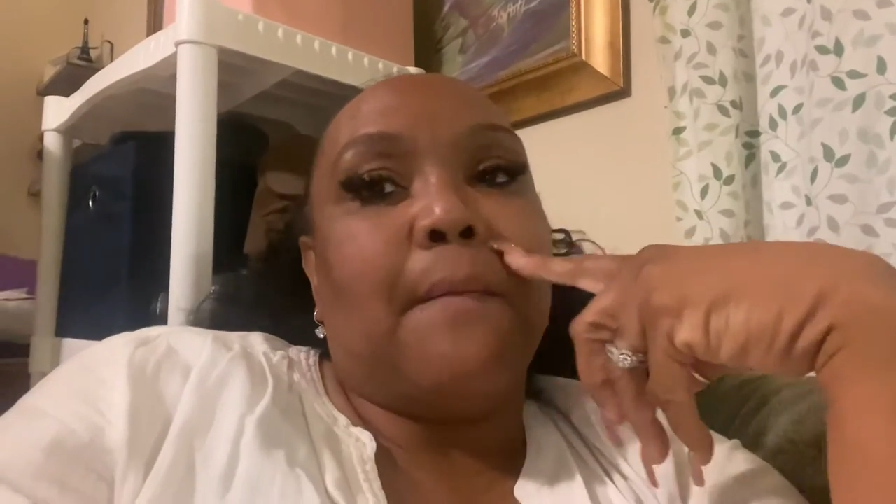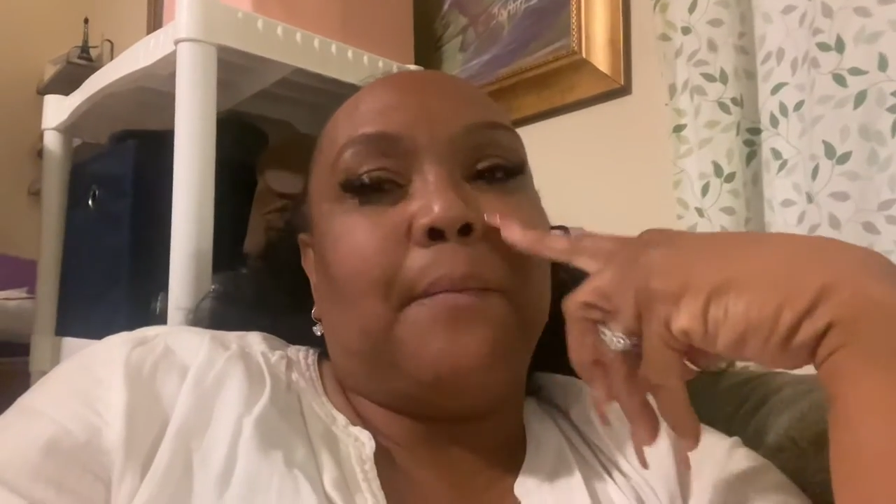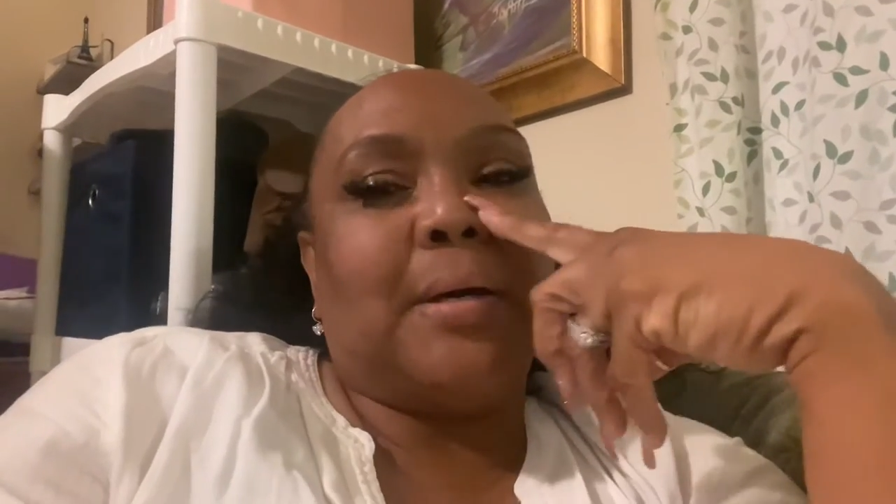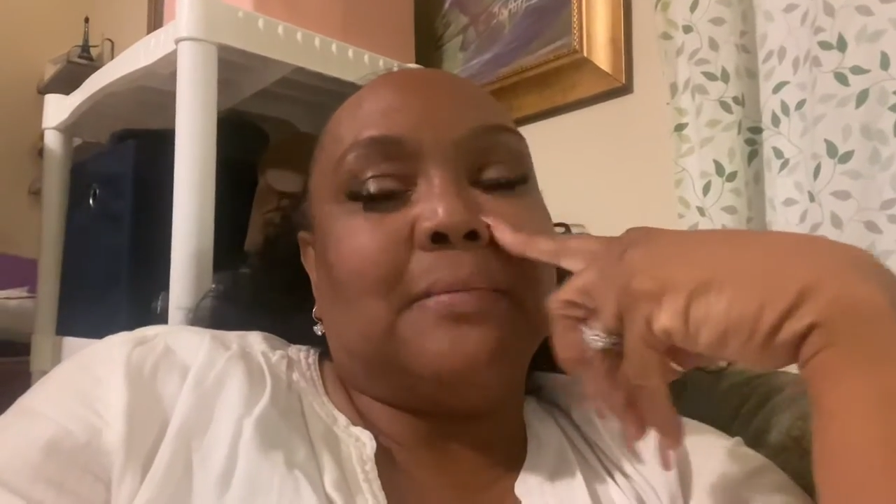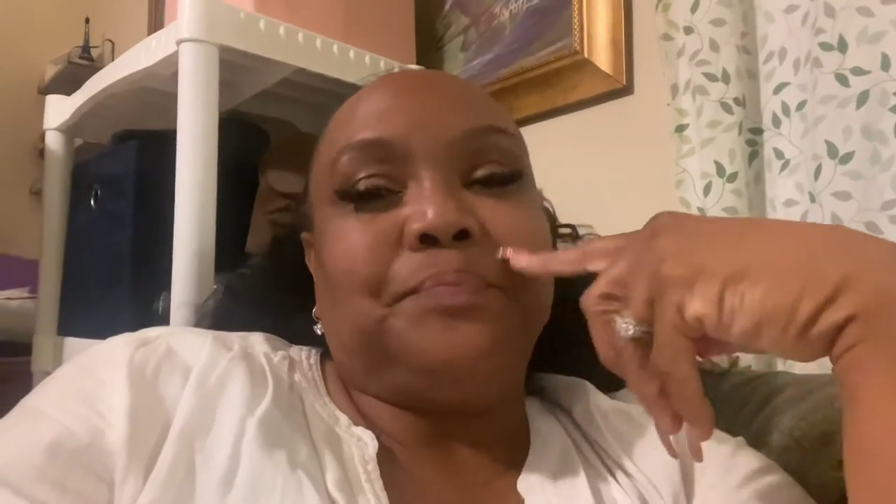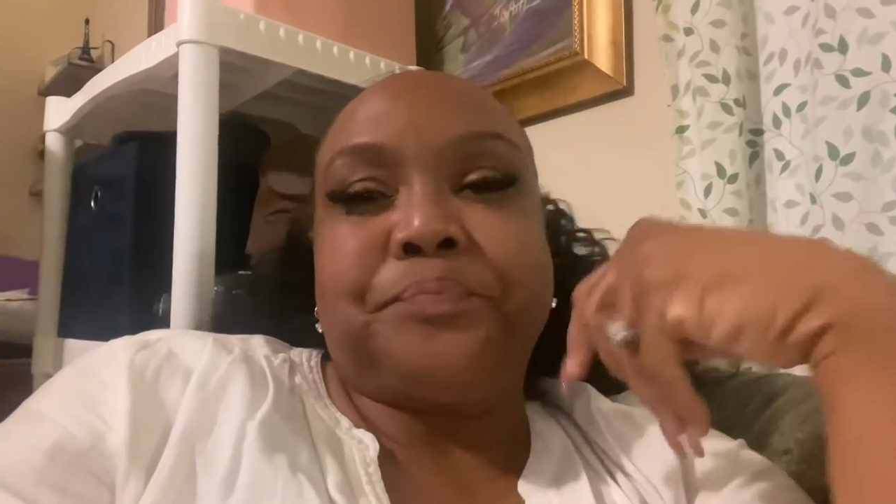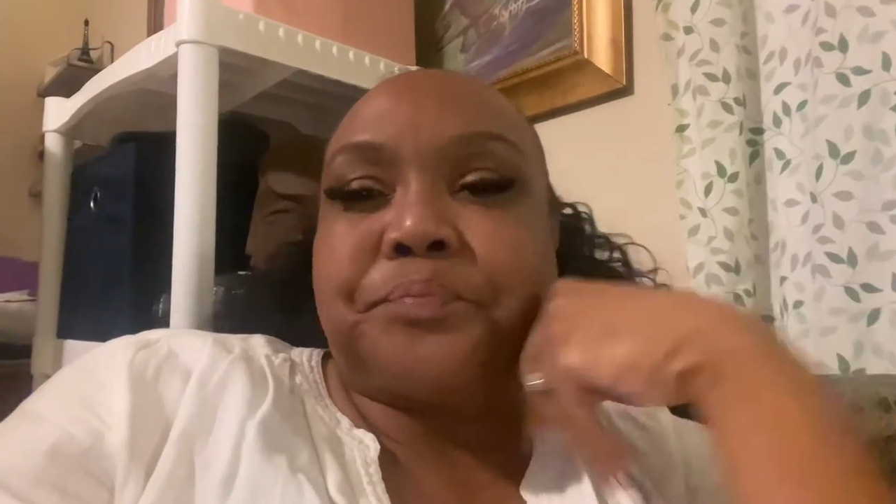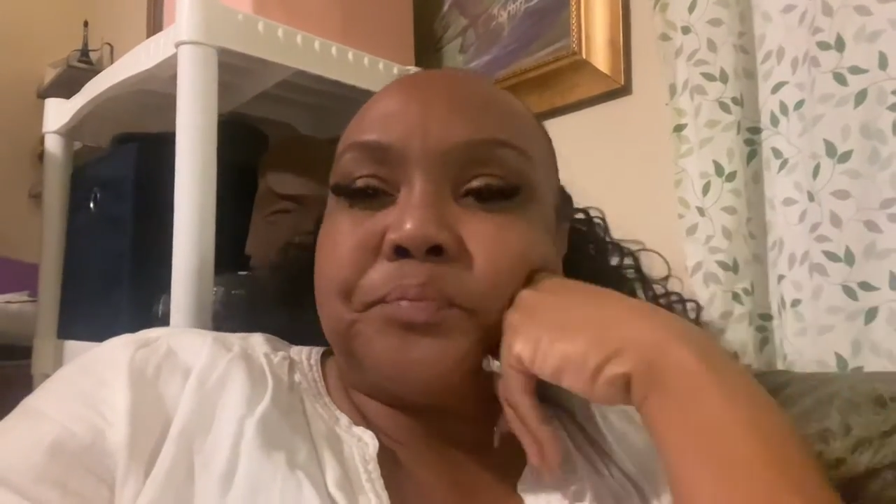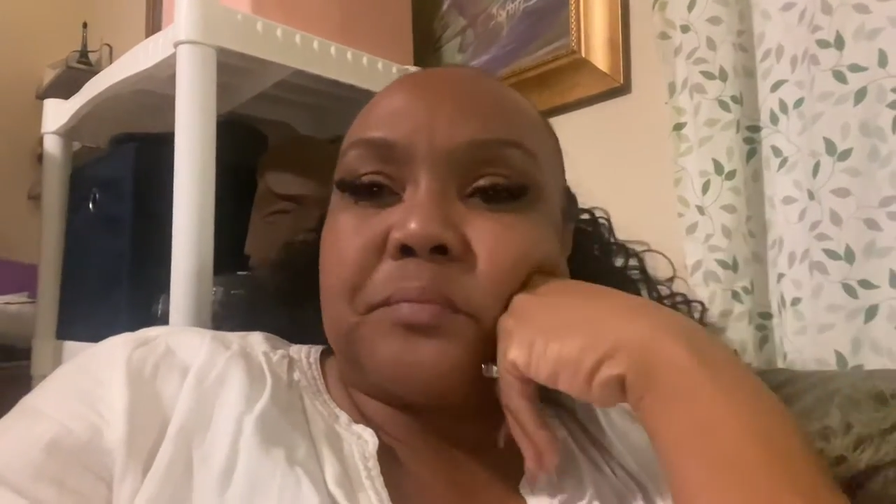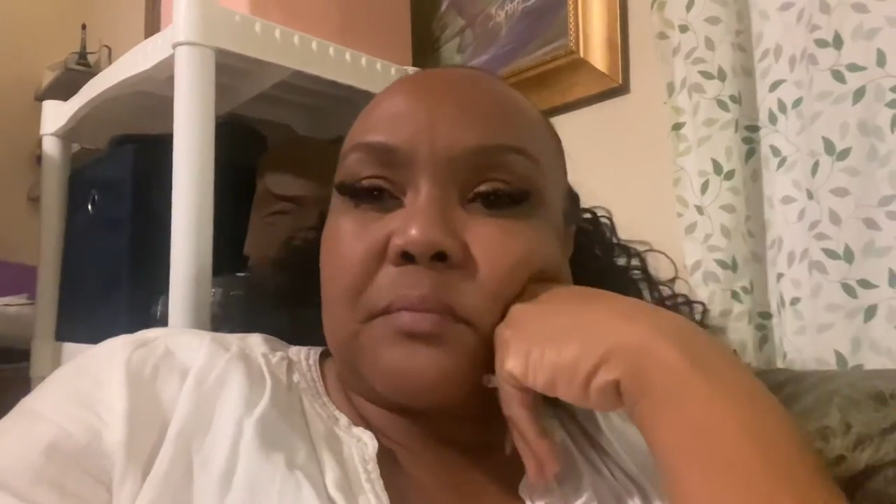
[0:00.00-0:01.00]
But
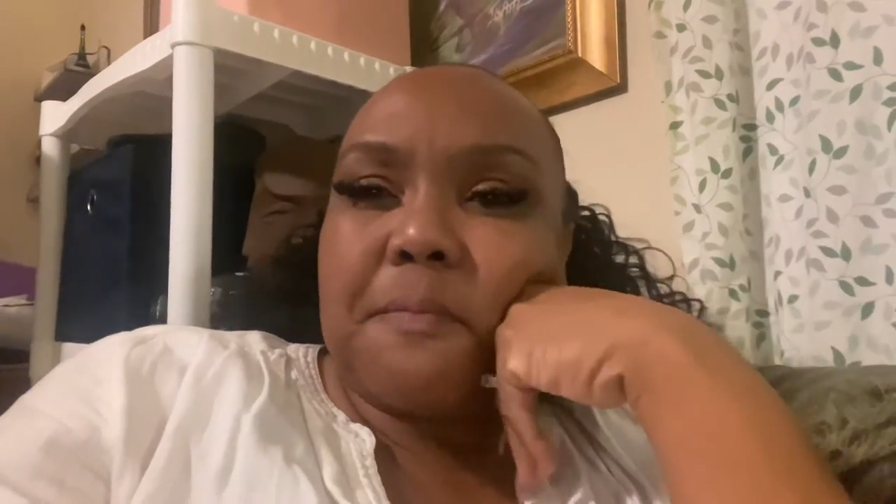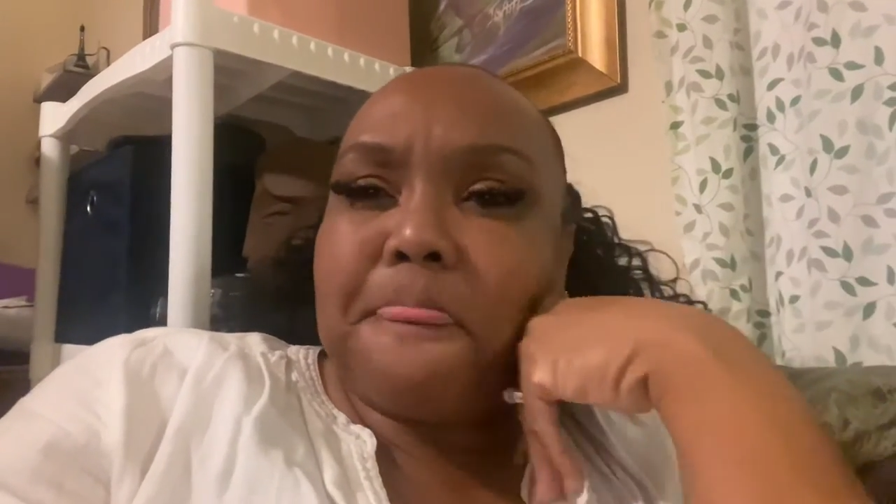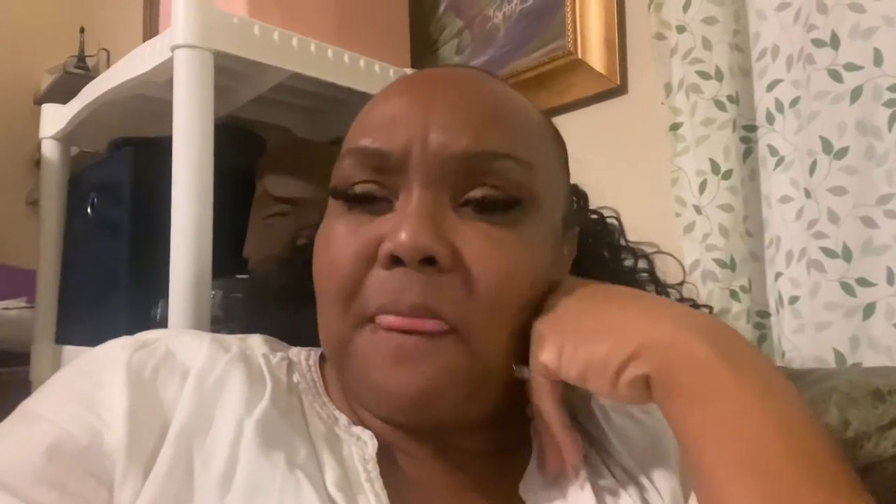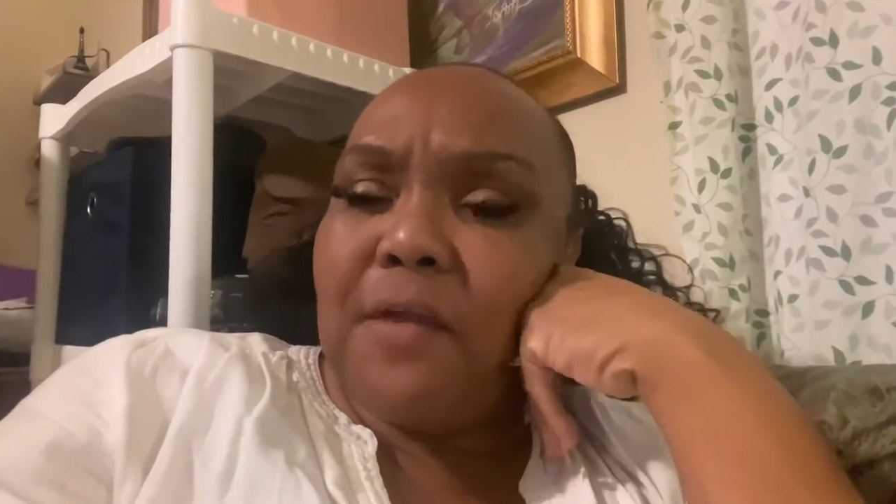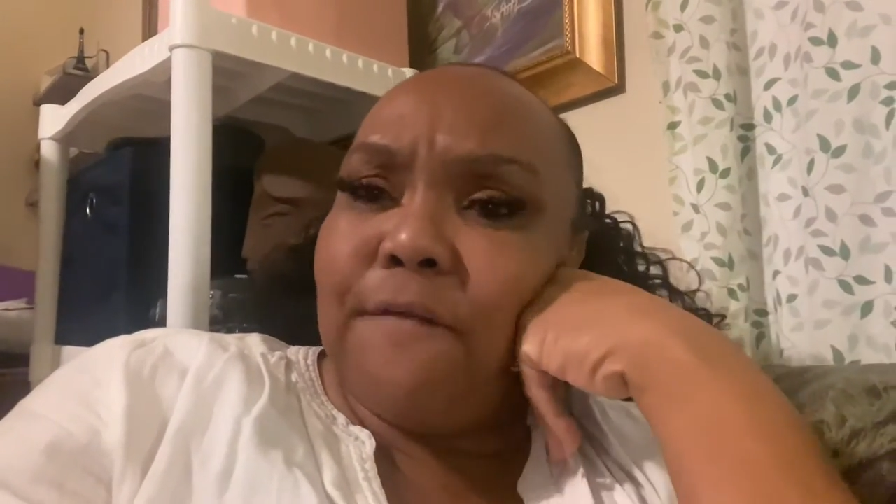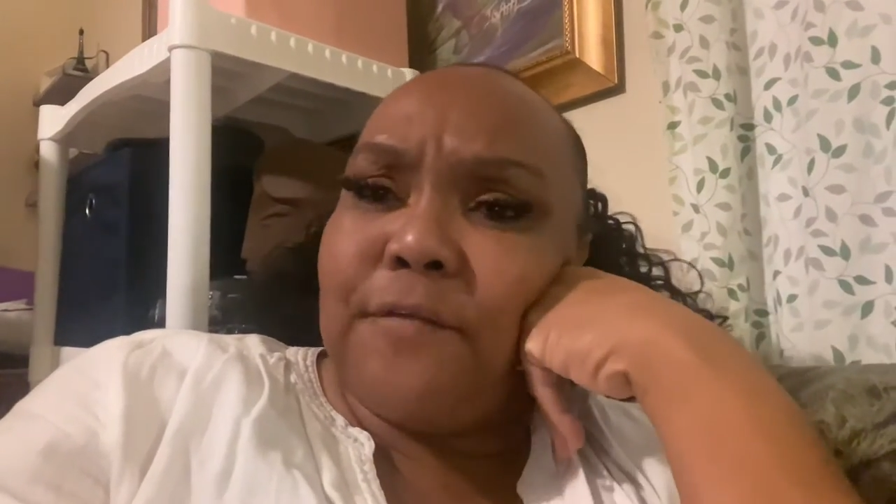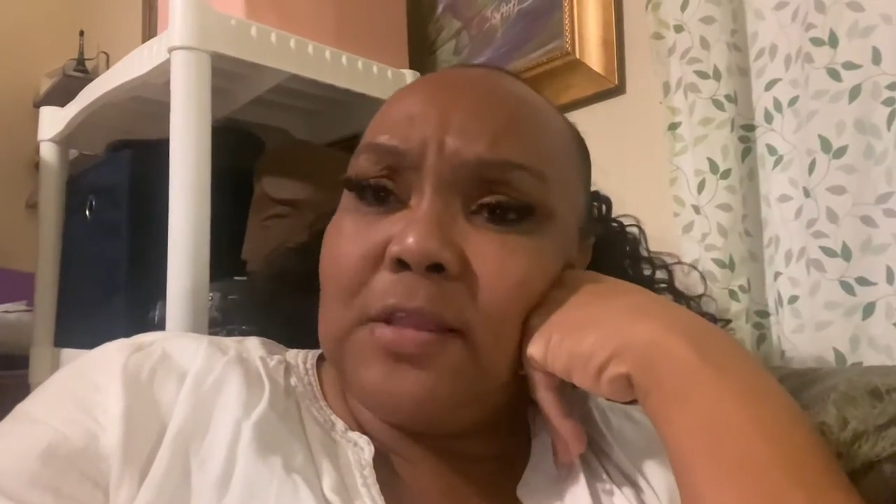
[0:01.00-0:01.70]
for